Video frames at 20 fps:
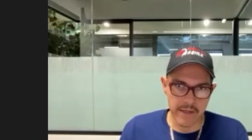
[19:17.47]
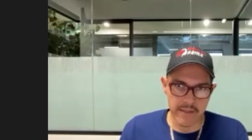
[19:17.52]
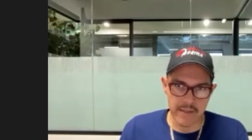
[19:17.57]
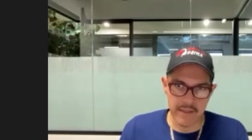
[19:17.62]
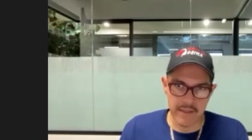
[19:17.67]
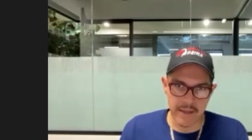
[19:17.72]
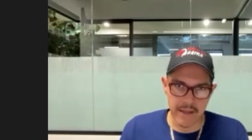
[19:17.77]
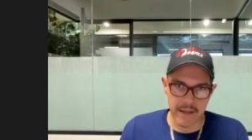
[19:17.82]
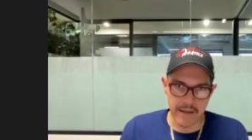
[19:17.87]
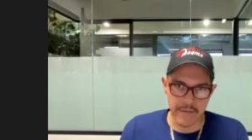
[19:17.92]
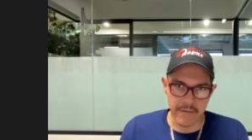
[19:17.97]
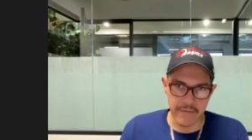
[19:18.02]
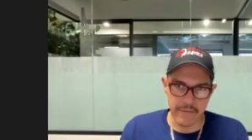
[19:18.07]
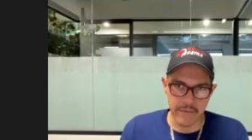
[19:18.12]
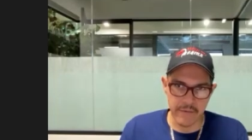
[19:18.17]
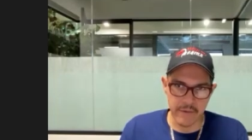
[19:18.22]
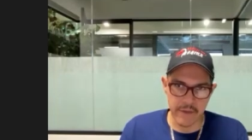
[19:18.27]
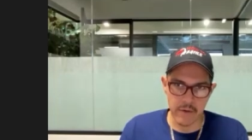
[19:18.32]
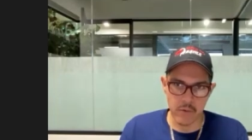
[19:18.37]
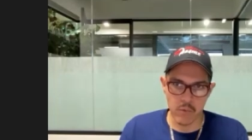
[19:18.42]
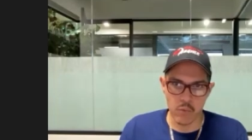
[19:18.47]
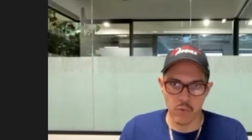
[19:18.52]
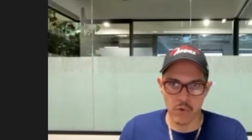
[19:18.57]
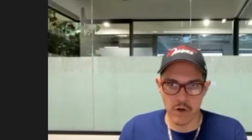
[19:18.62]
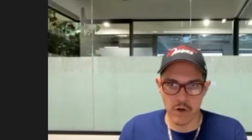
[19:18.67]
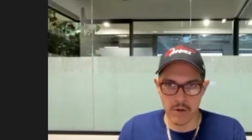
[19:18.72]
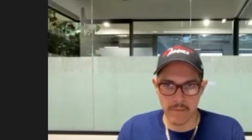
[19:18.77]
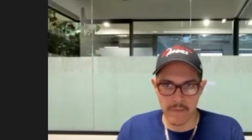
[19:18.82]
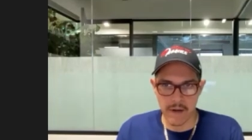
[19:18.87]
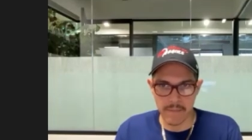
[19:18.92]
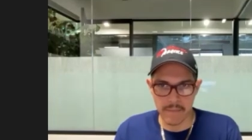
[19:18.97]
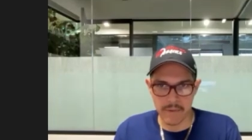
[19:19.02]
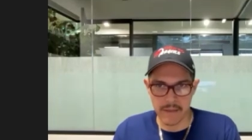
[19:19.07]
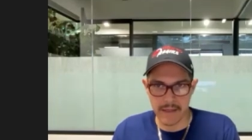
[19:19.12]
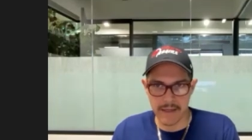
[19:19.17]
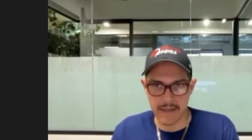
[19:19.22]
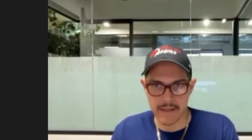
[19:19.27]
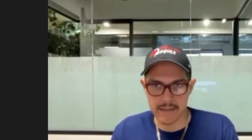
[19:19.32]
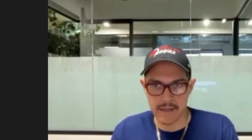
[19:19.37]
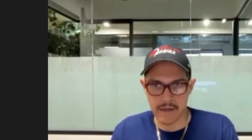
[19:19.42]
in life like what are my
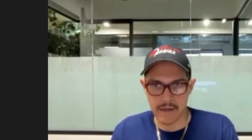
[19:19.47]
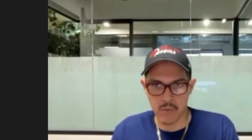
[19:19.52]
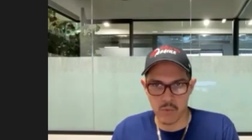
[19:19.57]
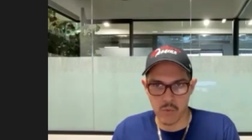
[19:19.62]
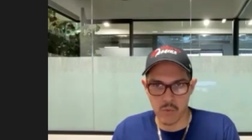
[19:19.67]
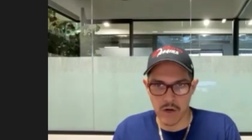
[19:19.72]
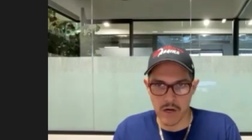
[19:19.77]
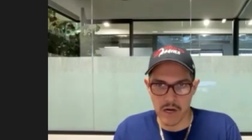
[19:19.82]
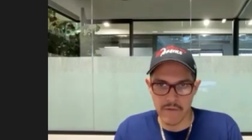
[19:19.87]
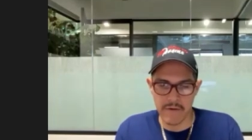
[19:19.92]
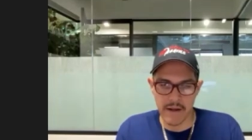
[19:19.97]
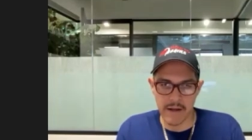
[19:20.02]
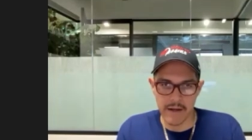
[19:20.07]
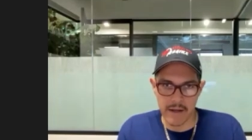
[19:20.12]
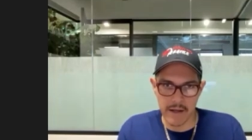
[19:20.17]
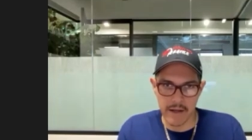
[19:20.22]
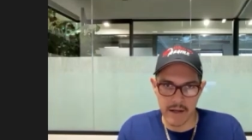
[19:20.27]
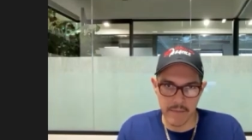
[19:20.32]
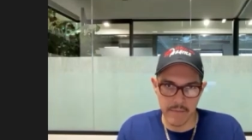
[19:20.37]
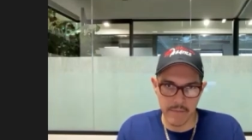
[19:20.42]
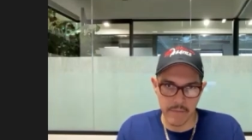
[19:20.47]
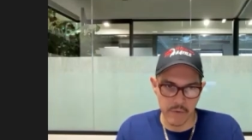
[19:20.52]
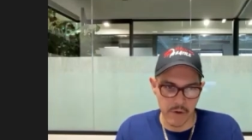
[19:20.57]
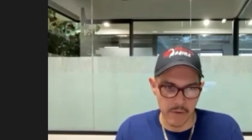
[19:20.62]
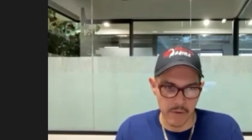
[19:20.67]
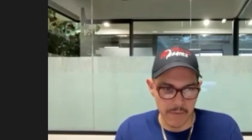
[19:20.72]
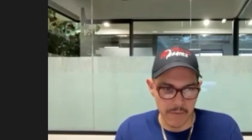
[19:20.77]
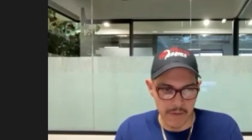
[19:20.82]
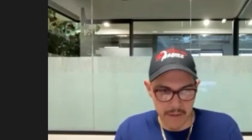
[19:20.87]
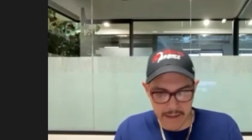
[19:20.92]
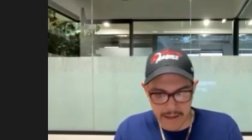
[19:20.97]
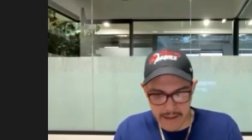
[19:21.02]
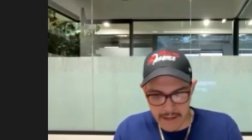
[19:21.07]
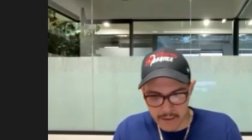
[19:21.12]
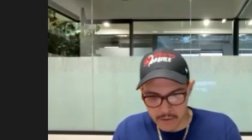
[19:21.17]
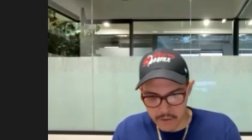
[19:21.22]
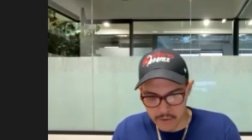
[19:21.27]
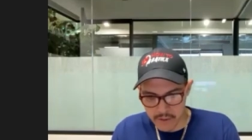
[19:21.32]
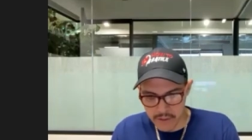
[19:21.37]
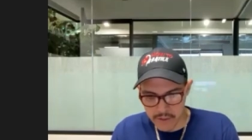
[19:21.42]
plans like where have i come from at,
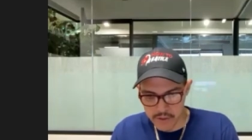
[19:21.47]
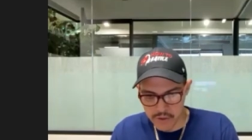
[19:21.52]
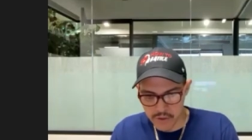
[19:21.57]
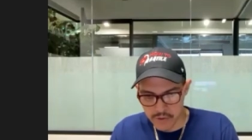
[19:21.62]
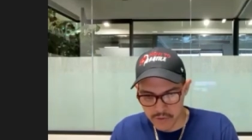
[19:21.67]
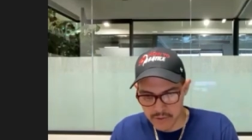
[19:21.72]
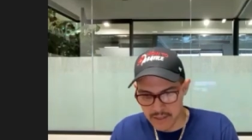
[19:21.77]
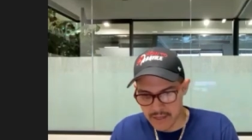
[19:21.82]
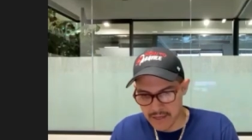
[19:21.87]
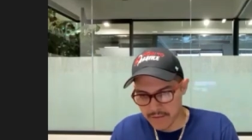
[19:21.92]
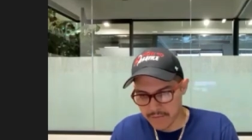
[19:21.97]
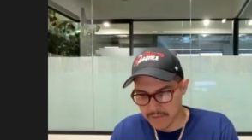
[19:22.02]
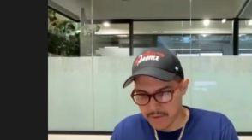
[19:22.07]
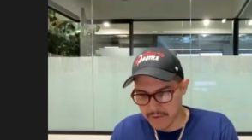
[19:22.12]
look at your life